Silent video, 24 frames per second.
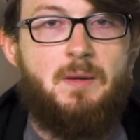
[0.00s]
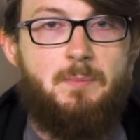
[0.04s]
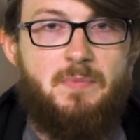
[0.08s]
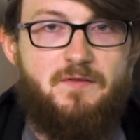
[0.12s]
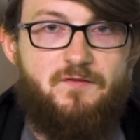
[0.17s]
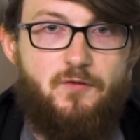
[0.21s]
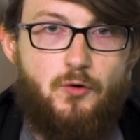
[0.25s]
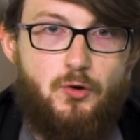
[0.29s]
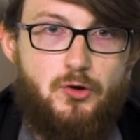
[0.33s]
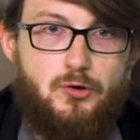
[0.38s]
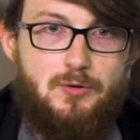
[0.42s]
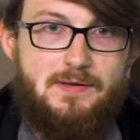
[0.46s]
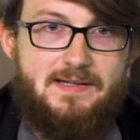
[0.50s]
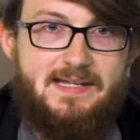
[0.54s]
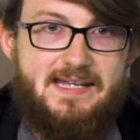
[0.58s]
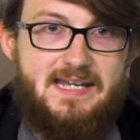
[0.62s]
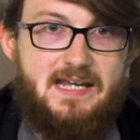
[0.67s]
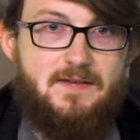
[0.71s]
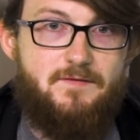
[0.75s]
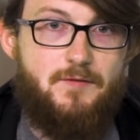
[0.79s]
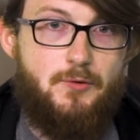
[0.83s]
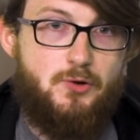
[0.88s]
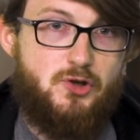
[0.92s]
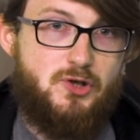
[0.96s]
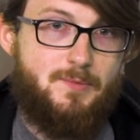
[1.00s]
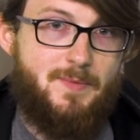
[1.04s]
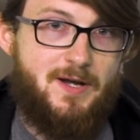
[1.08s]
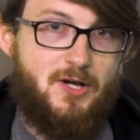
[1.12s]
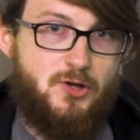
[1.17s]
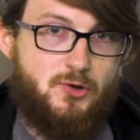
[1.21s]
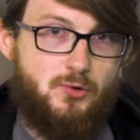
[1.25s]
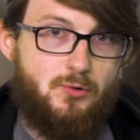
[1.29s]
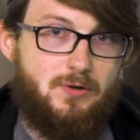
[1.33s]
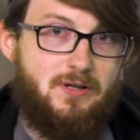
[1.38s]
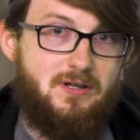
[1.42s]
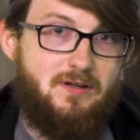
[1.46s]
Before you leave, you should
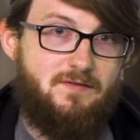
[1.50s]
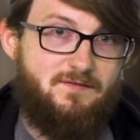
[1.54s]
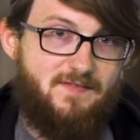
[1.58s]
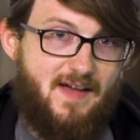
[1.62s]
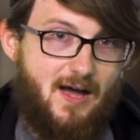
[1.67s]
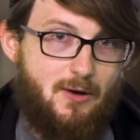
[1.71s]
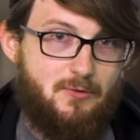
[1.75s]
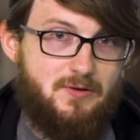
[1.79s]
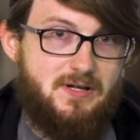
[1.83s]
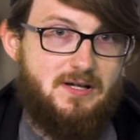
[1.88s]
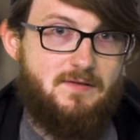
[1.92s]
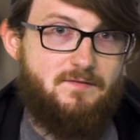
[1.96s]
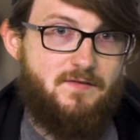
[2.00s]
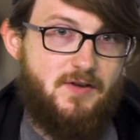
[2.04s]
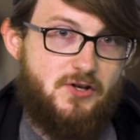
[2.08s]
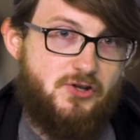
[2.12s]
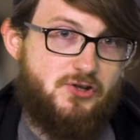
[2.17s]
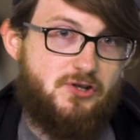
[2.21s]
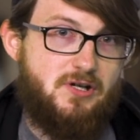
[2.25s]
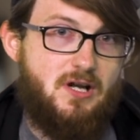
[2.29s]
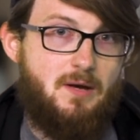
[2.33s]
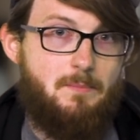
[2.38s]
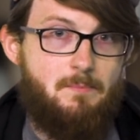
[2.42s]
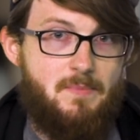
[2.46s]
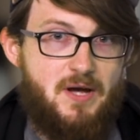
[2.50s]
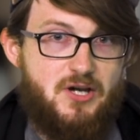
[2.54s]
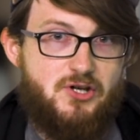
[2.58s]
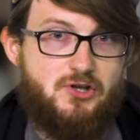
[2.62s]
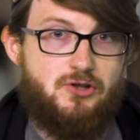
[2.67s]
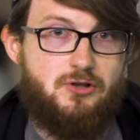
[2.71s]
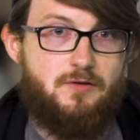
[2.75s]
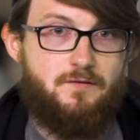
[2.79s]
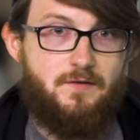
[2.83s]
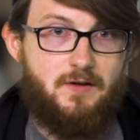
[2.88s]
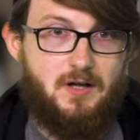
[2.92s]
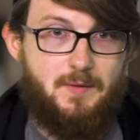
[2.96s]
make sure that the founding vision and
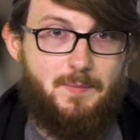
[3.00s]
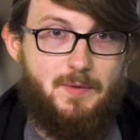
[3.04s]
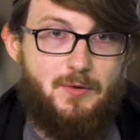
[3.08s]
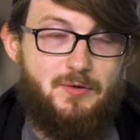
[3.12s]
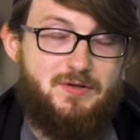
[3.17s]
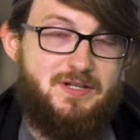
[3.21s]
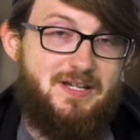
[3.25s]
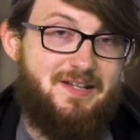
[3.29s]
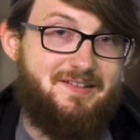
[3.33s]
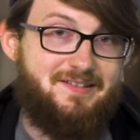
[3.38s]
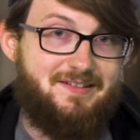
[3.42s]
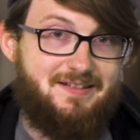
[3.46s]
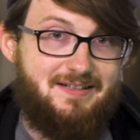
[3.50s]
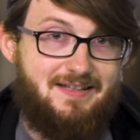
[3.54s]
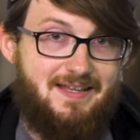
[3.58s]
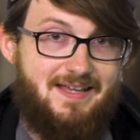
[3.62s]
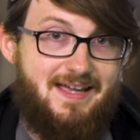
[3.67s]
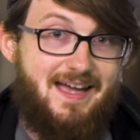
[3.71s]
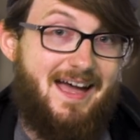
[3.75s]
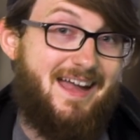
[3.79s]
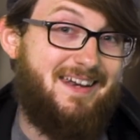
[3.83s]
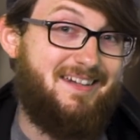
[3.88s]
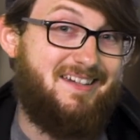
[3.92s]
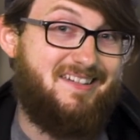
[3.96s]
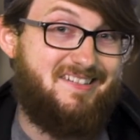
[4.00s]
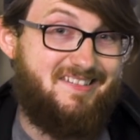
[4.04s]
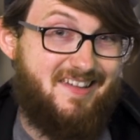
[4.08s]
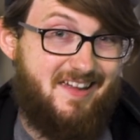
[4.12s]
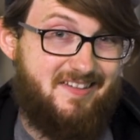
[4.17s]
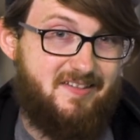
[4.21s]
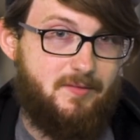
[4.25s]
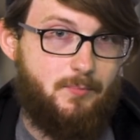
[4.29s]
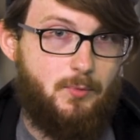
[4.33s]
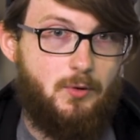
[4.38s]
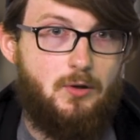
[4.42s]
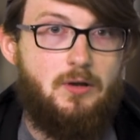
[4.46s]
mission of the community is clear and
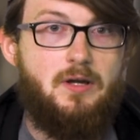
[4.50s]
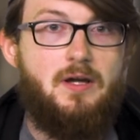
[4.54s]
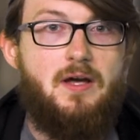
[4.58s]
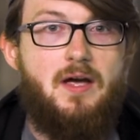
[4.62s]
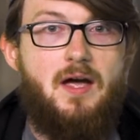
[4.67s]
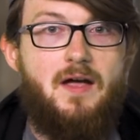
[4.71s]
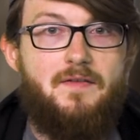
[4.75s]
accessible.